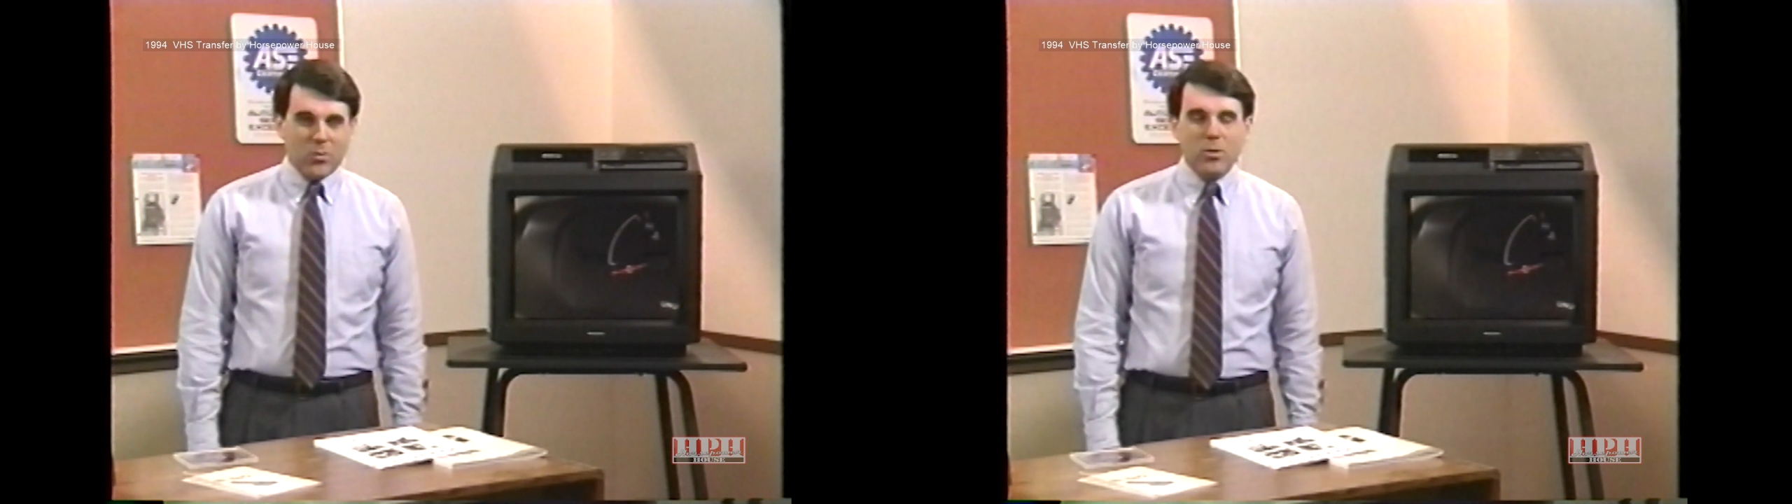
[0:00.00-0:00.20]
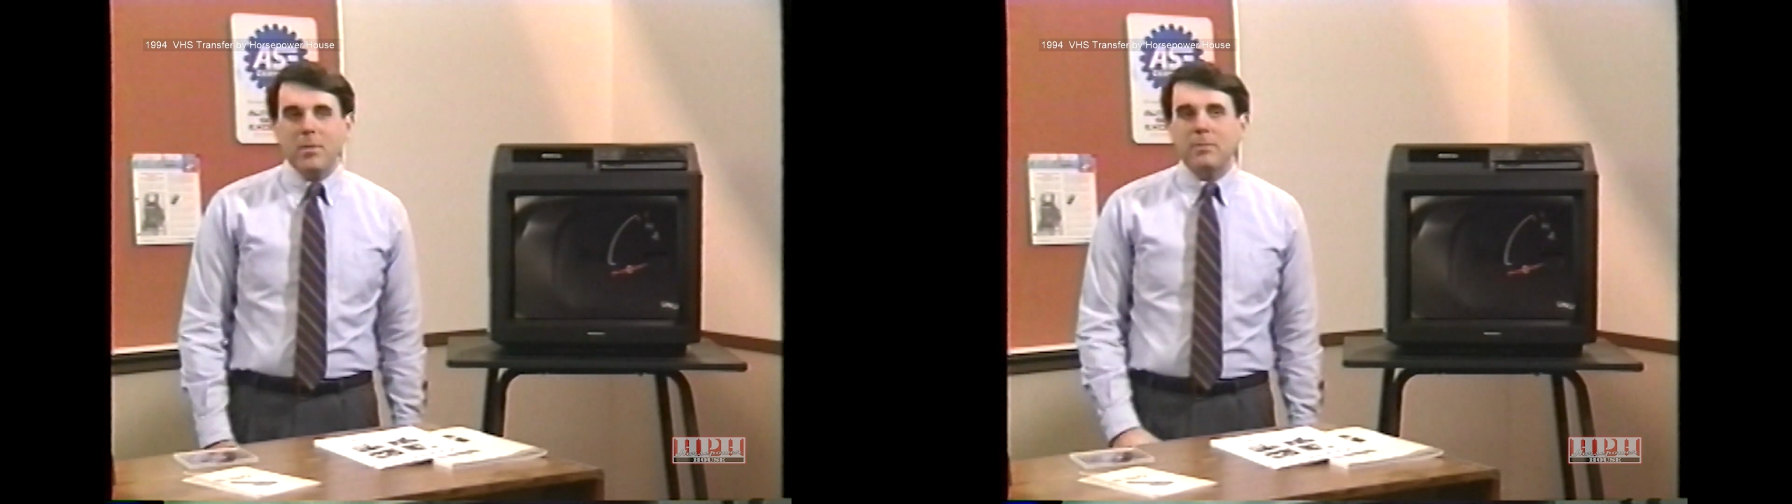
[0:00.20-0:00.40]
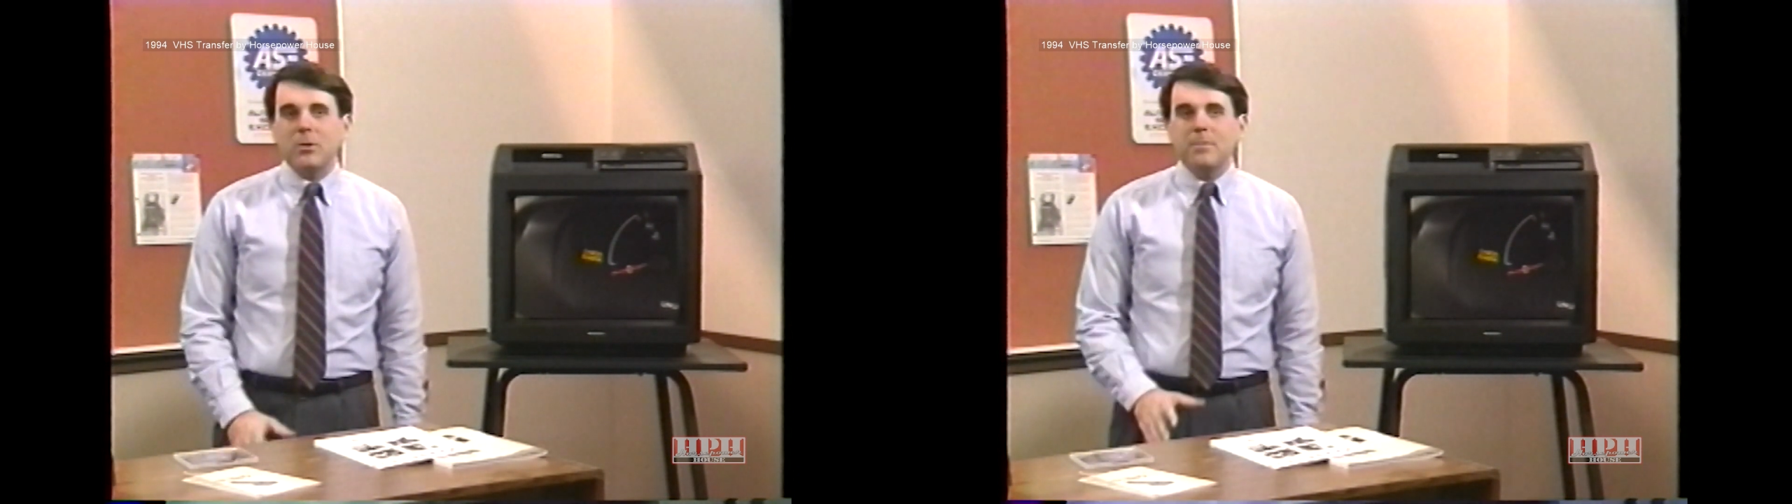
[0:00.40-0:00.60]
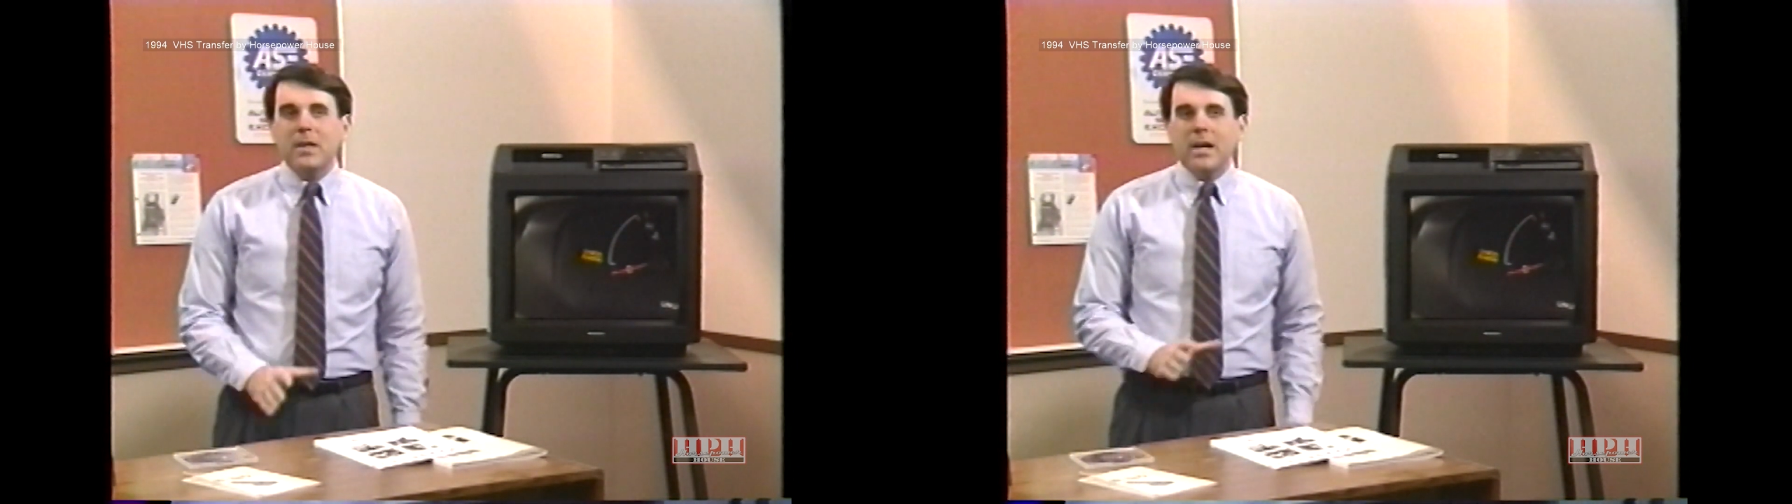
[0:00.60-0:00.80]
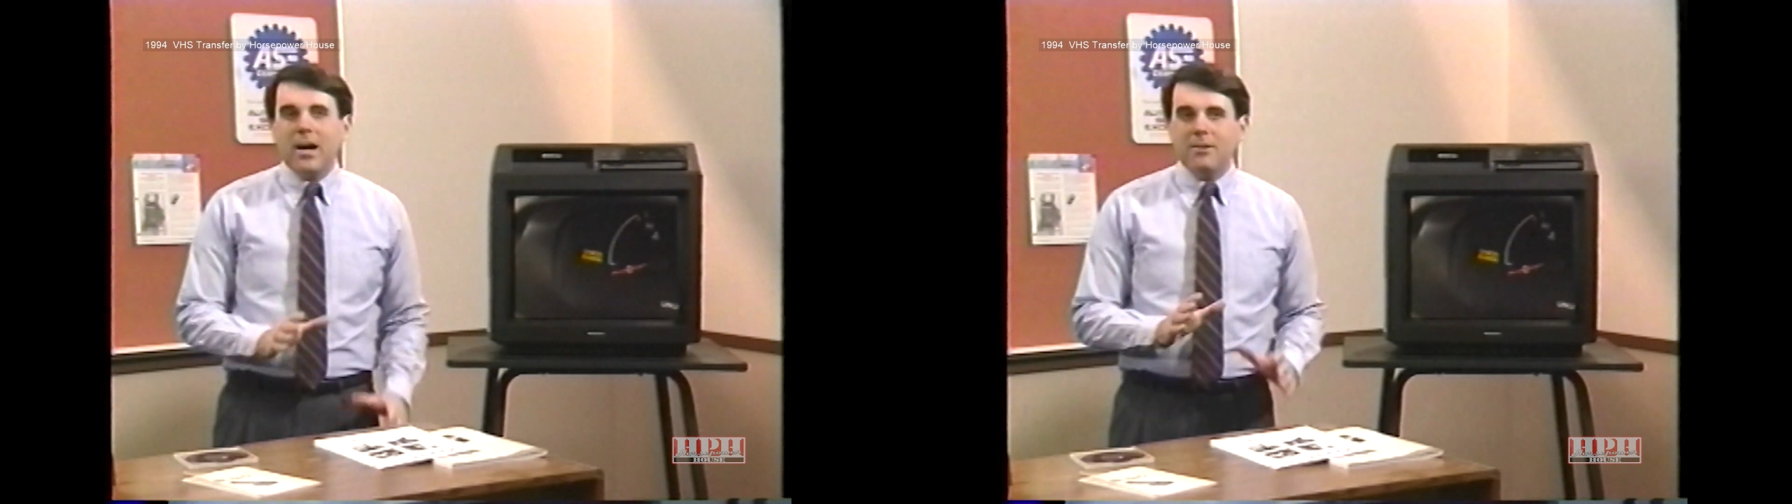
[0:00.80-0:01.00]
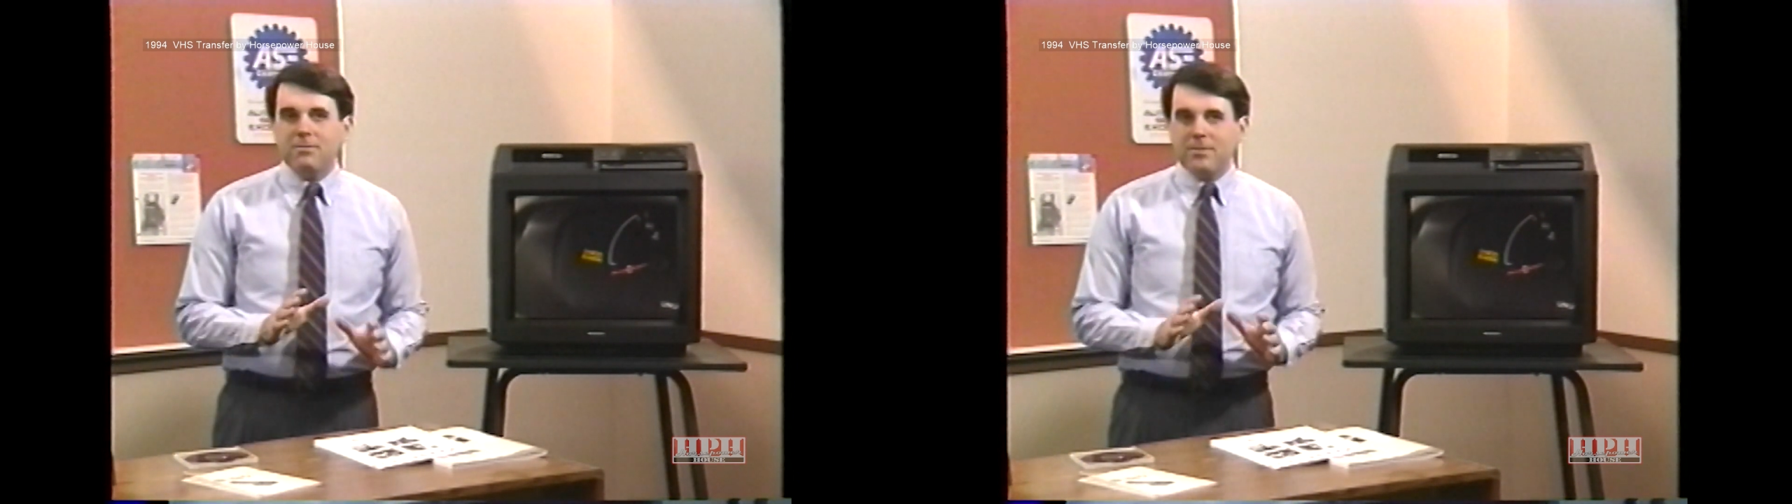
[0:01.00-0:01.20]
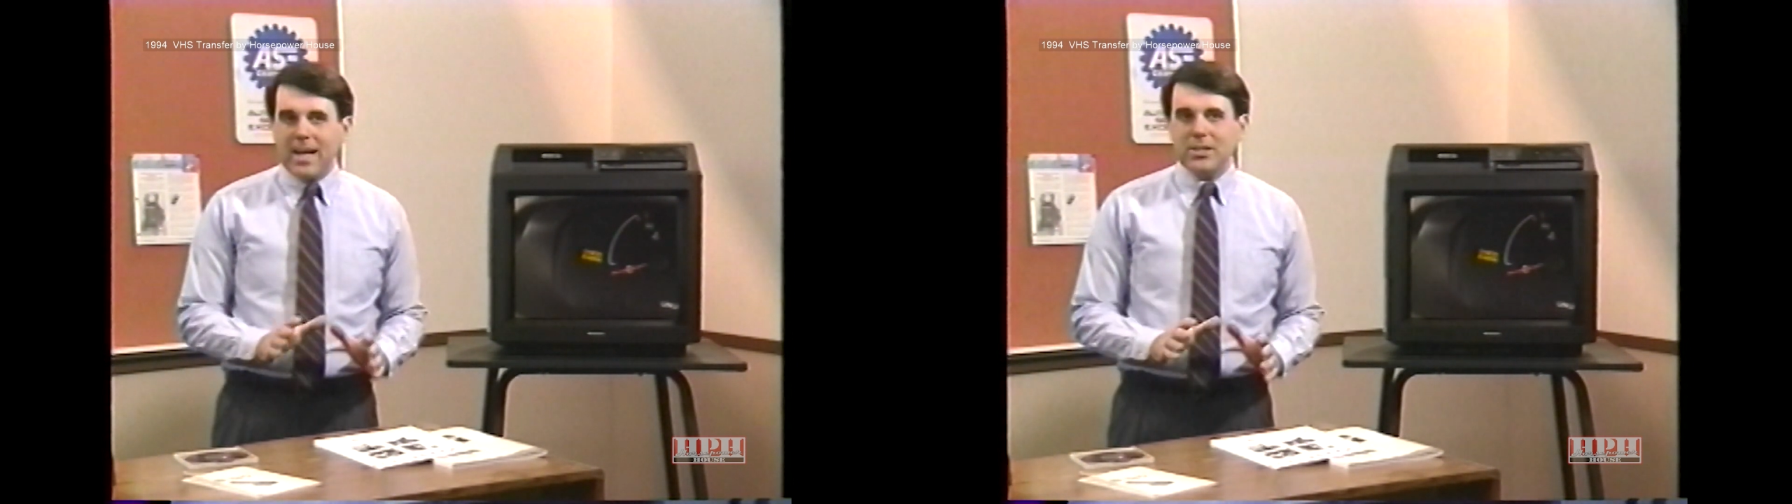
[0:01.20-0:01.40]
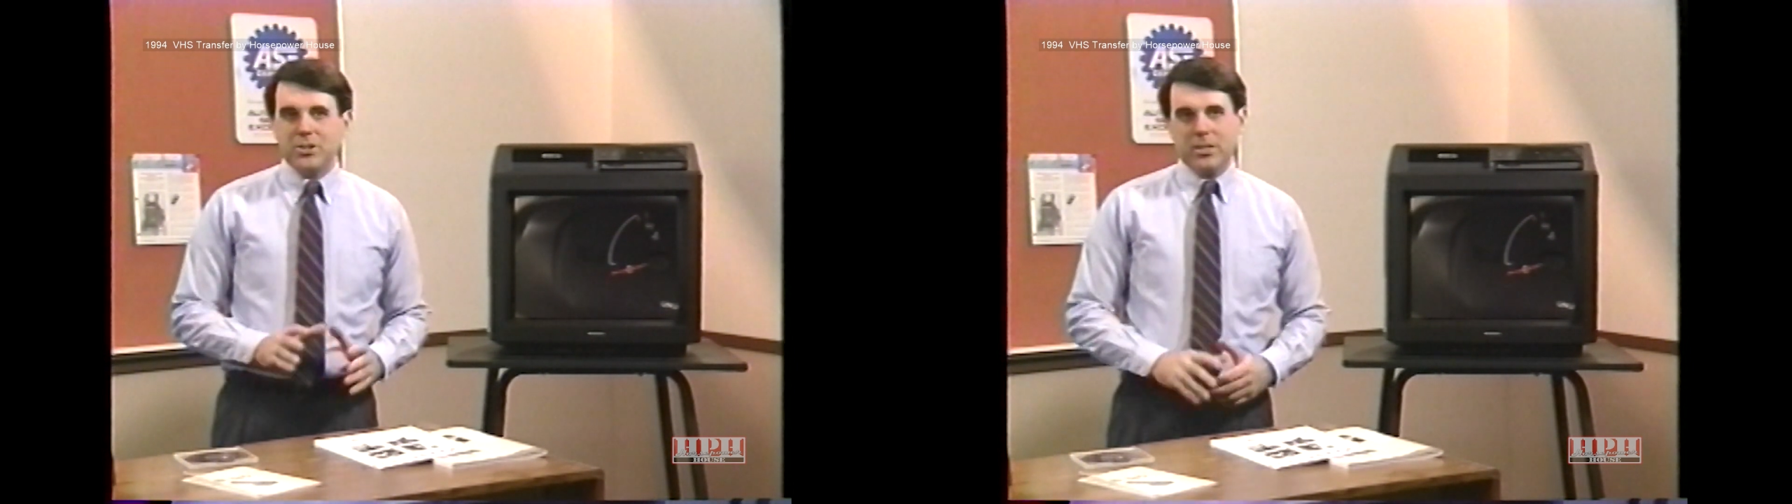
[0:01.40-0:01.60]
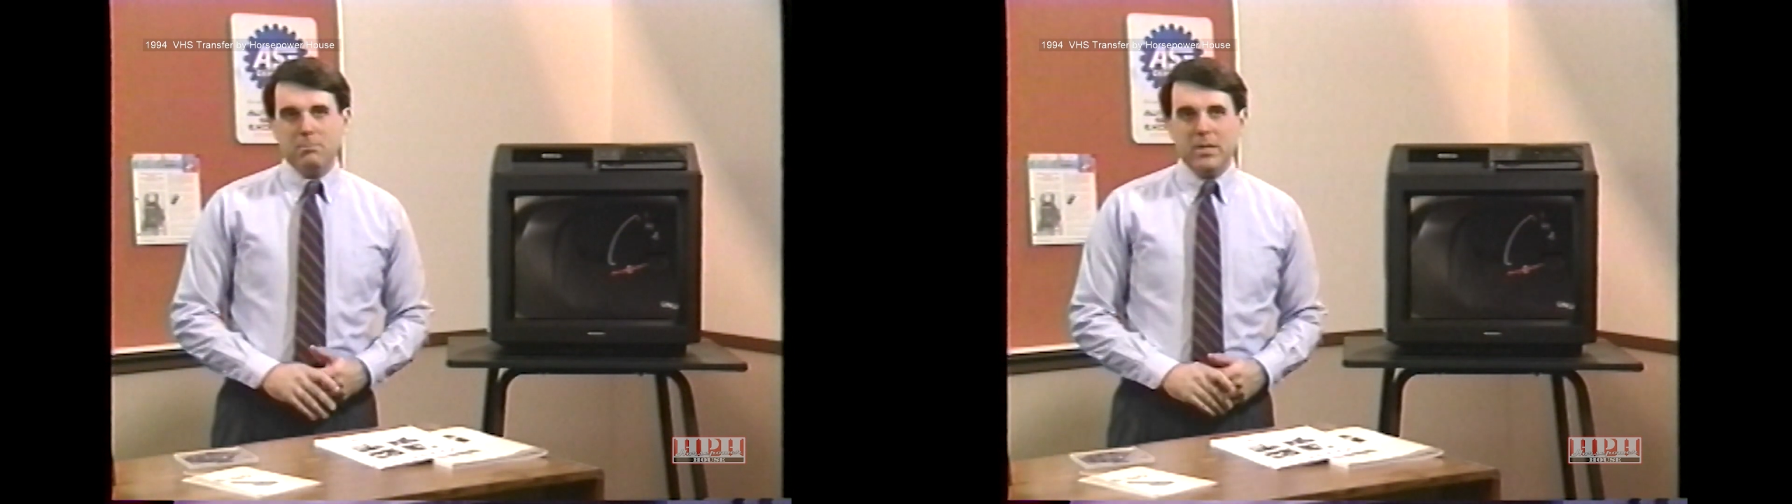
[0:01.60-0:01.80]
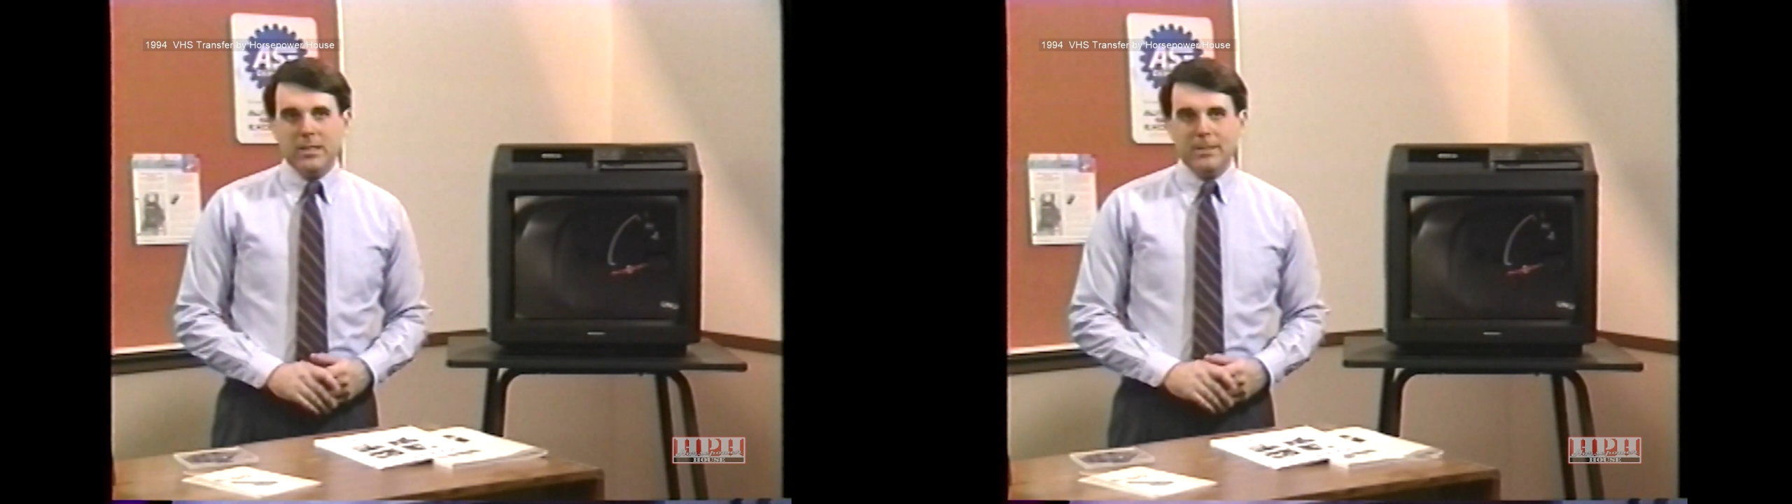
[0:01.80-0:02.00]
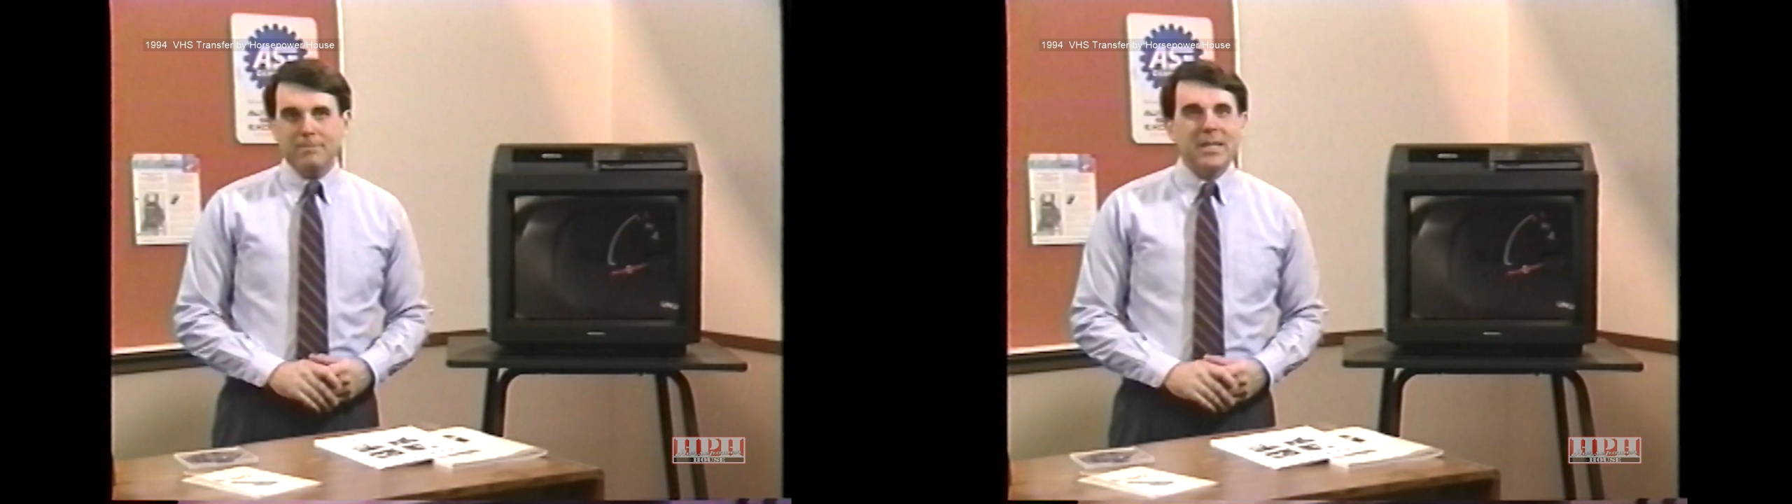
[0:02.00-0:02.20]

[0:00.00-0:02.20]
Remember, a flashing mill